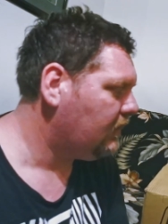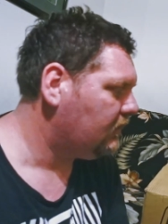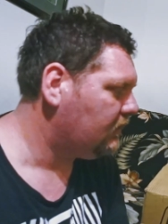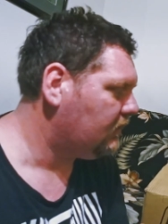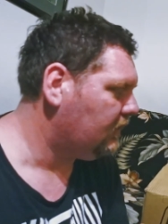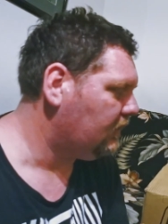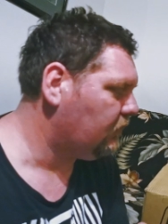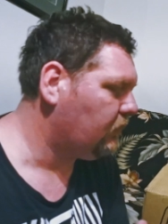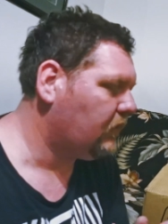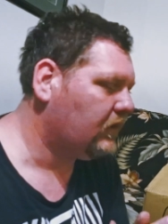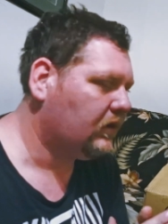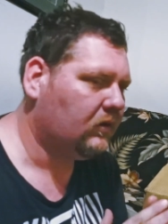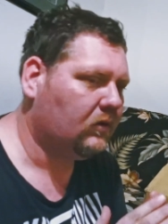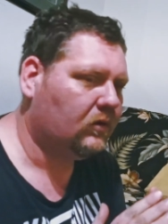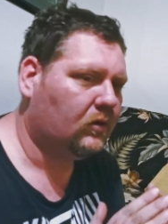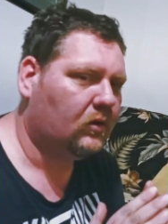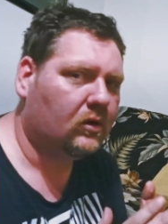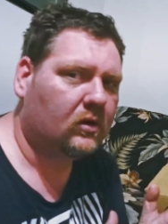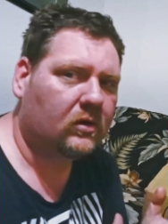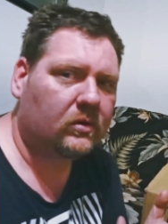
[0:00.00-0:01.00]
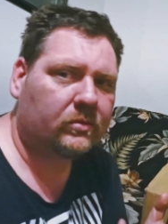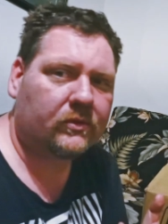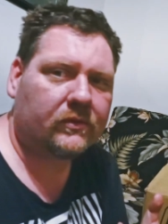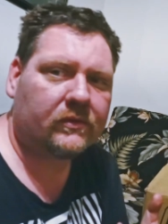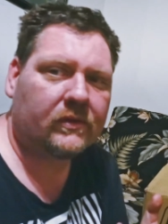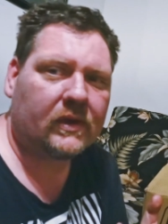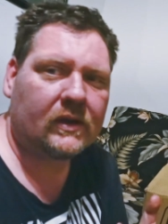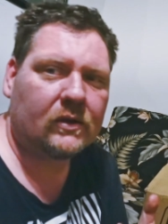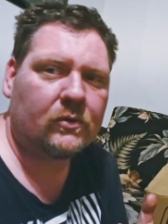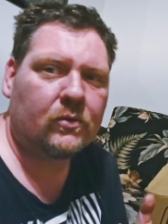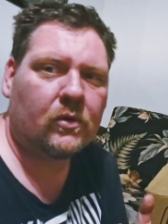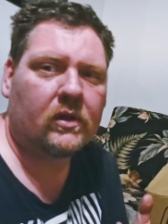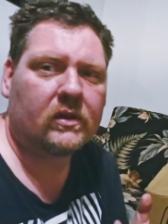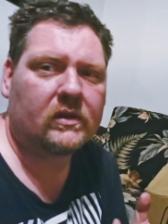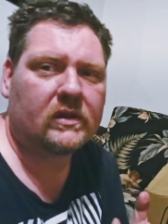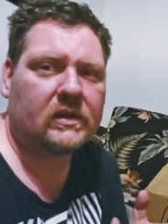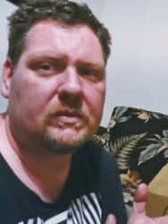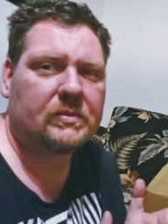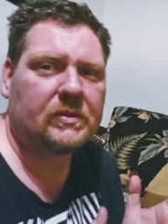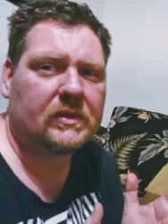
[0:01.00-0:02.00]
They don't want horrible ride
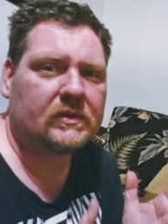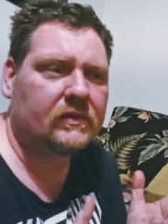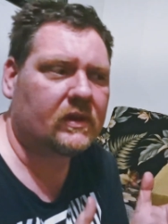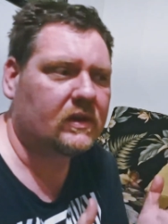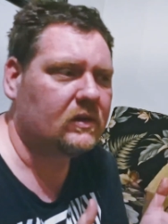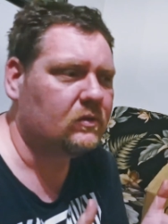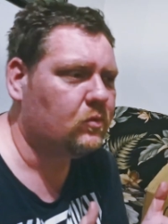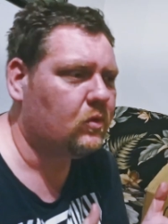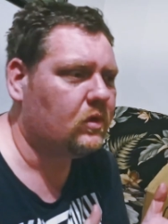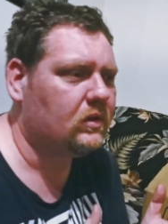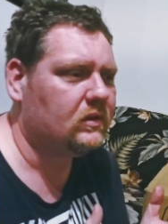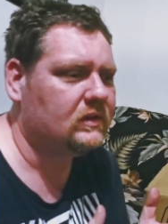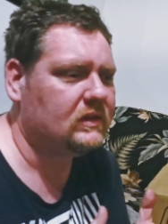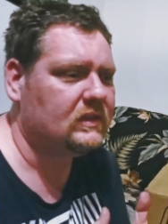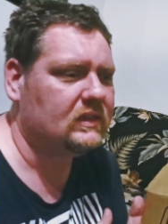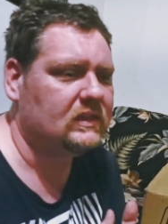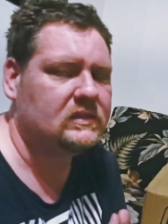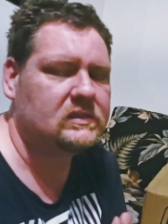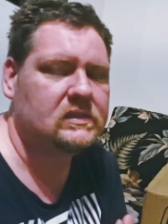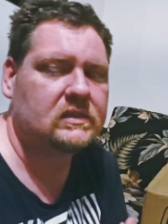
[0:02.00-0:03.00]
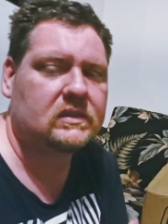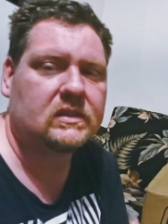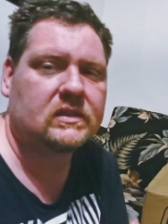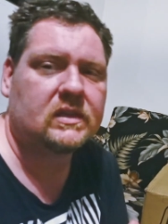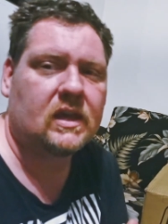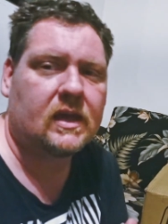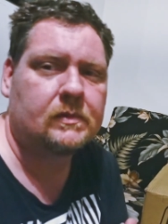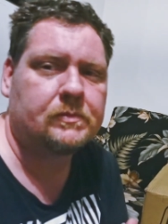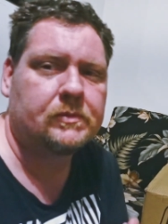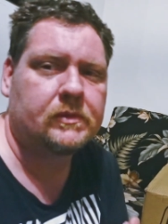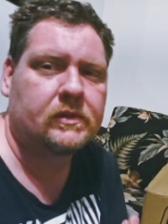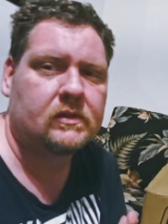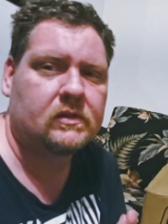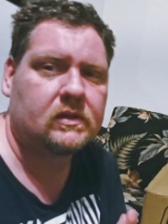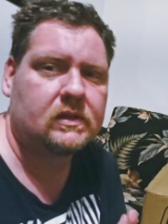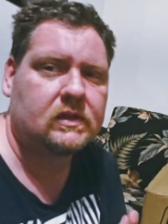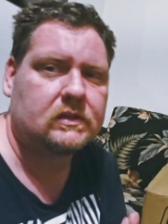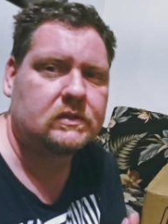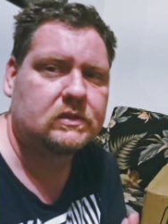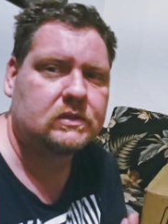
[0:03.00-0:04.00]
quality, but ride quality isn't the top of their
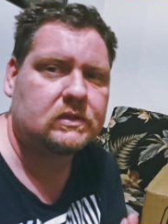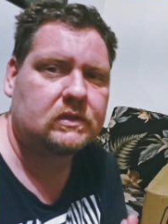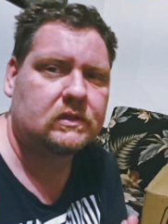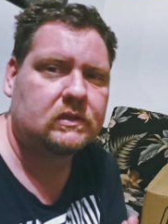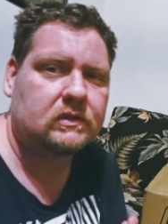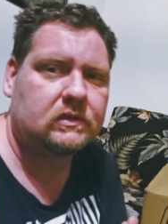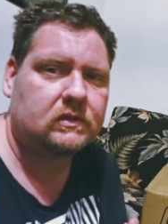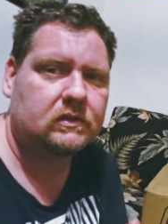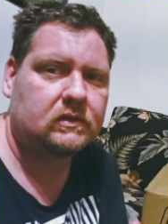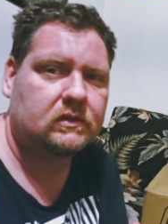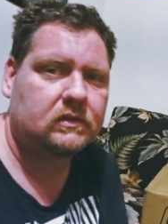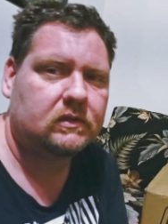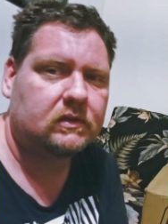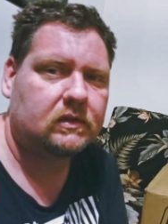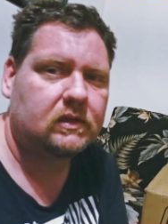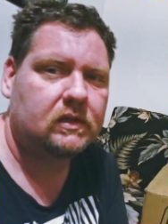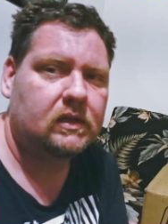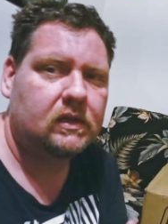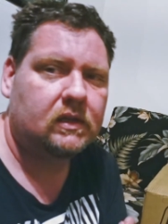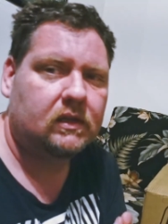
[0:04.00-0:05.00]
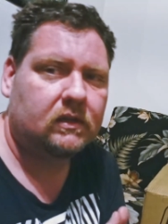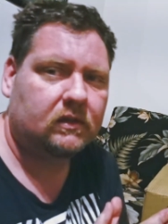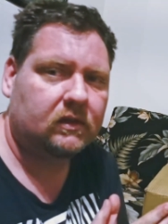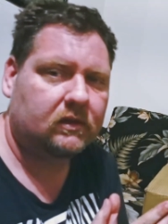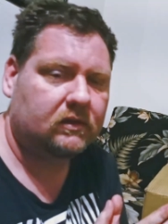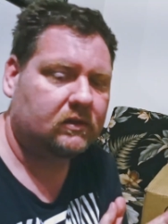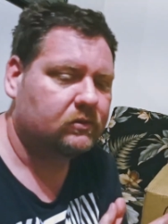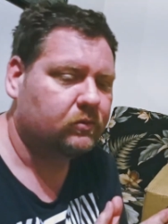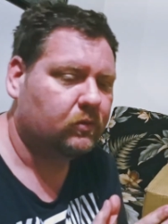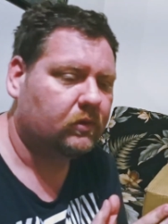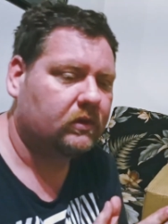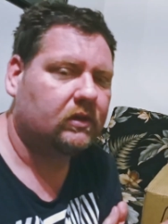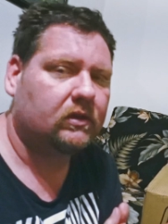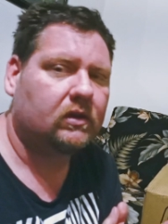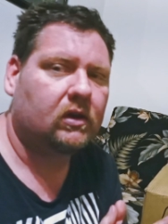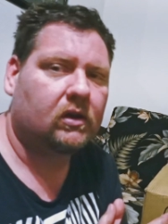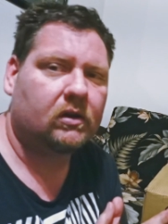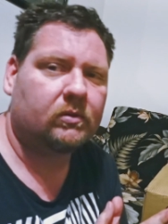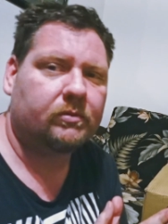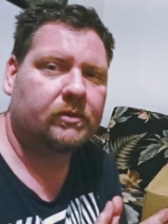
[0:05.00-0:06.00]
list. They just want the
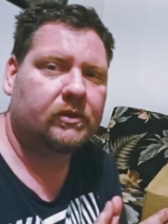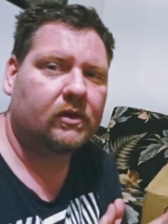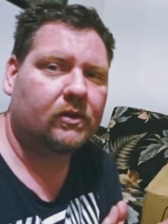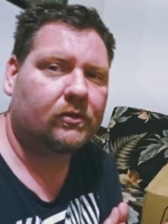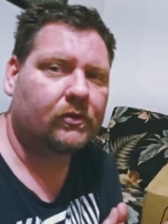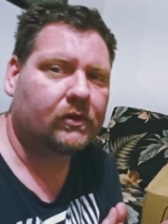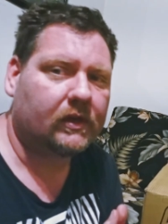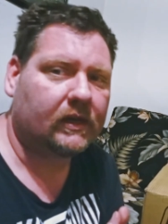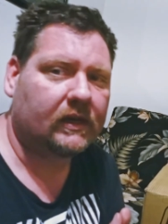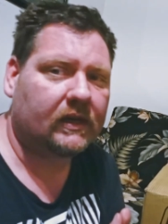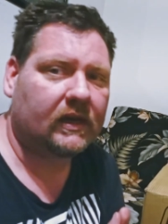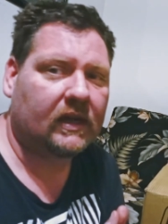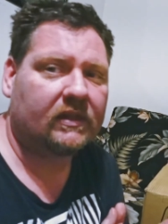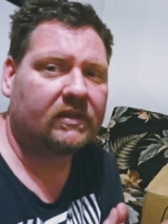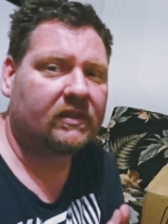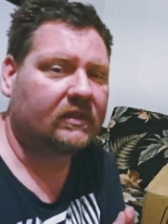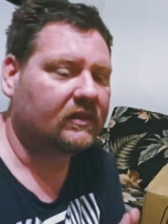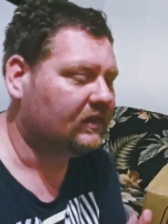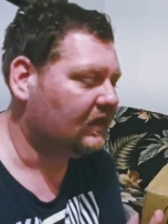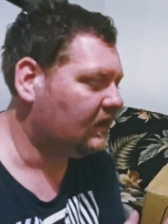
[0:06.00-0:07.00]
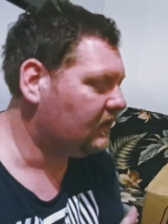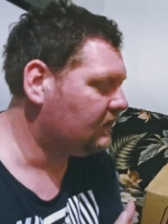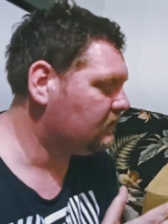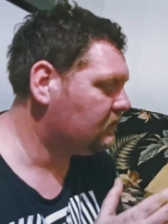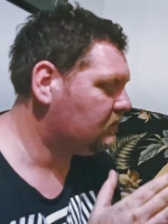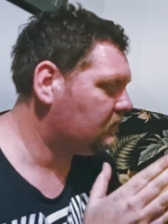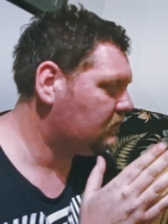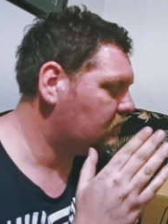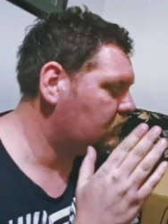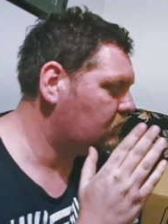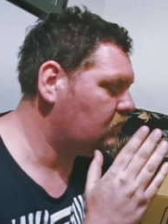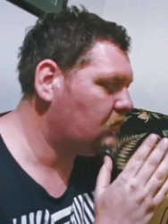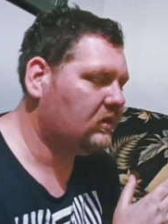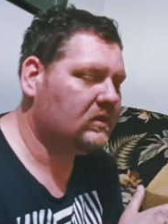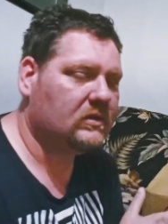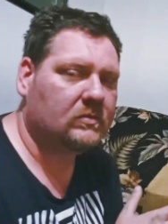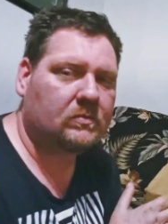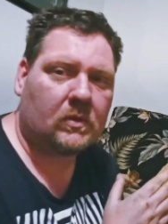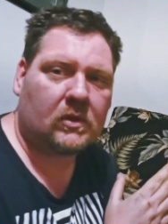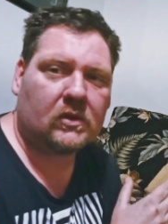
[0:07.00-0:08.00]
car to be lowered, and I think that's who
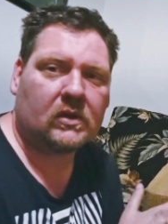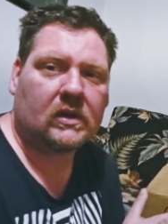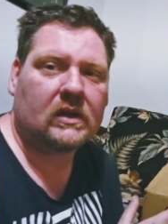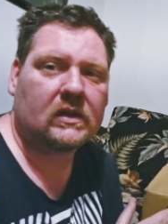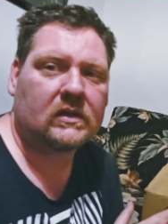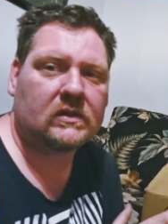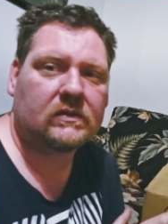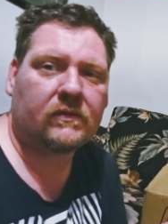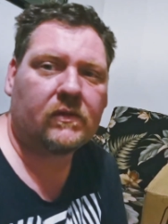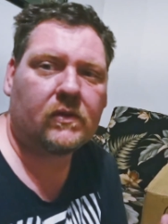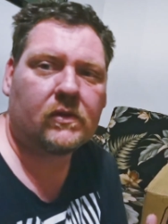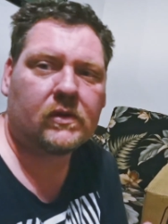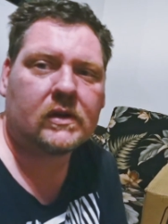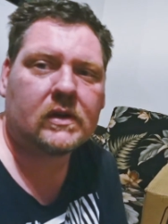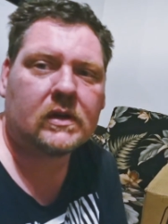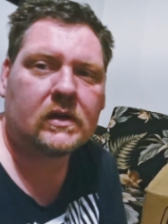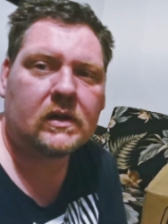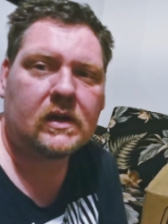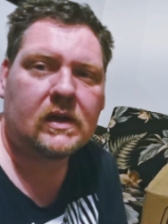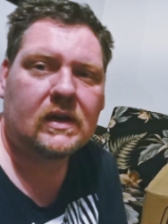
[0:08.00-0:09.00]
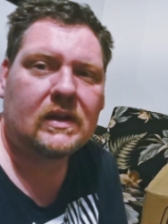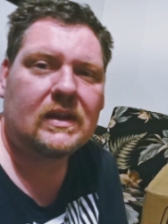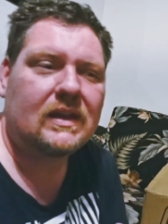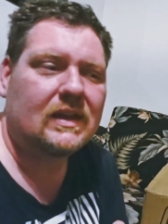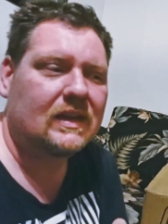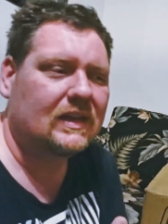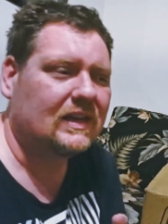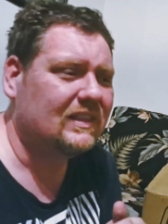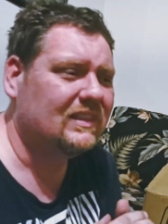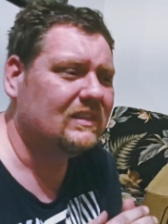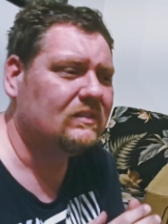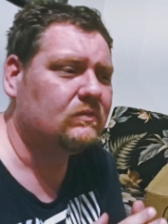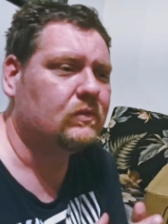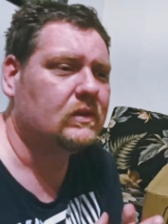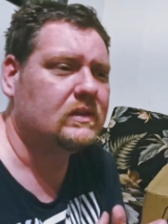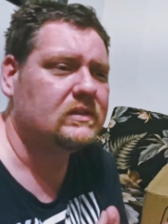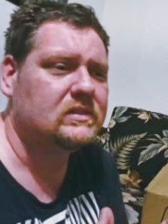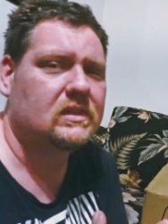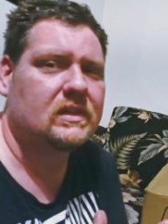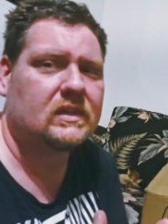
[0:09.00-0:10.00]
this market is for. And I think
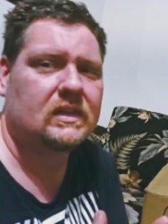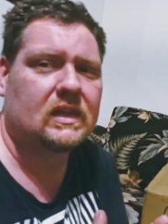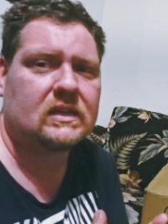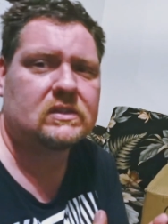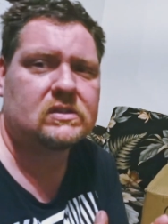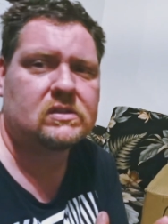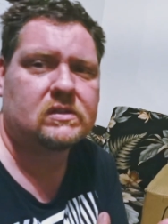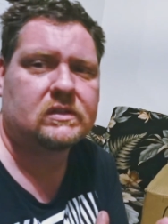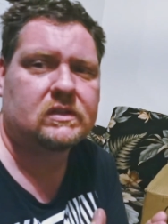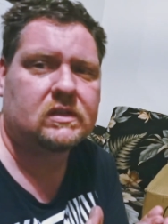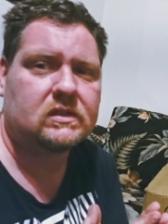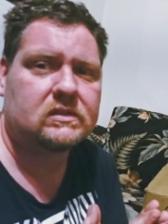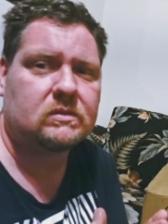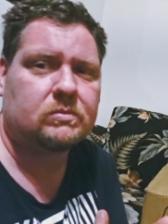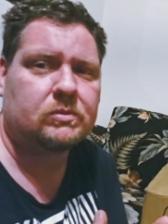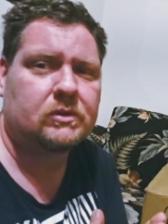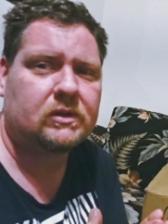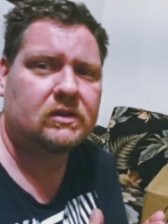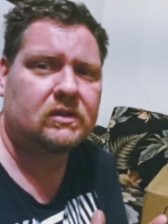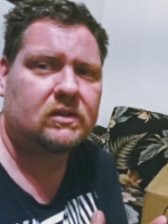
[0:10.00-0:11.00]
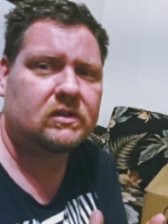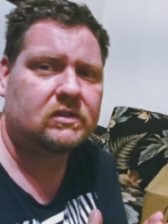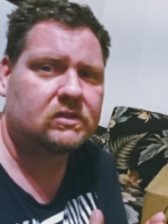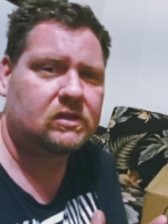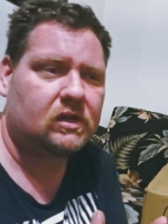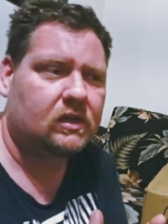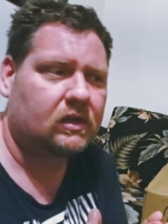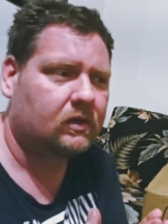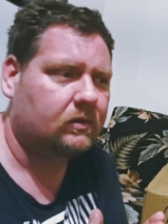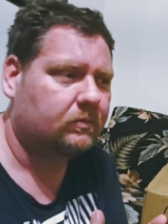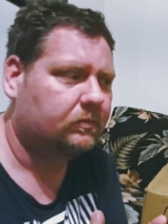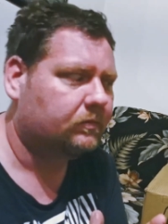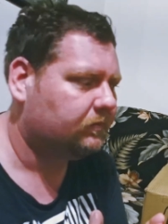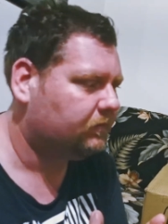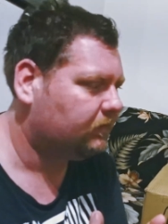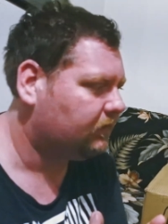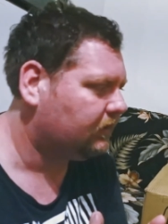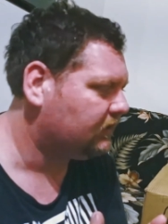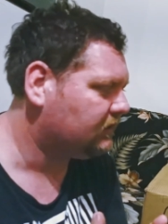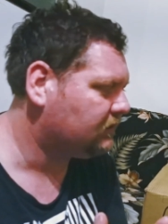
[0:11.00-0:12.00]
Raceland actually does a pretty good job
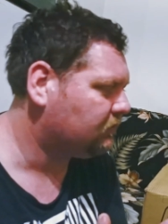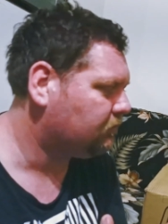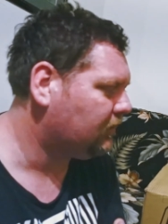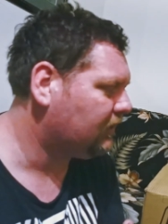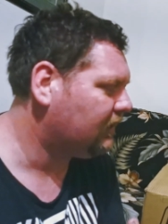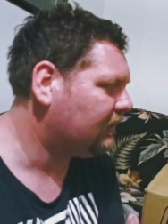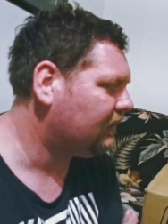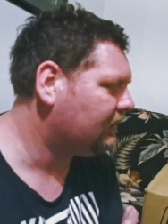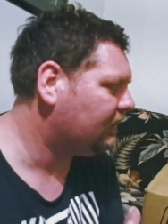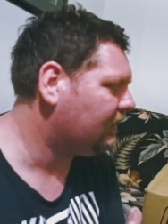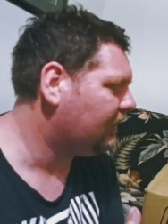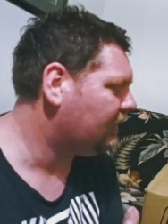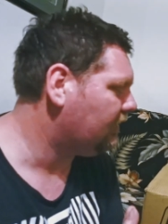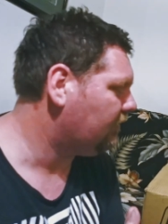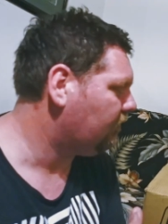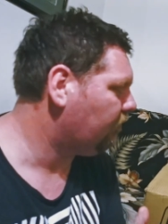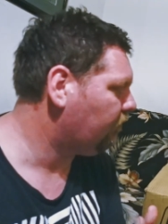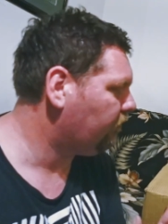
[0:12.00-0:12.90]
explaining that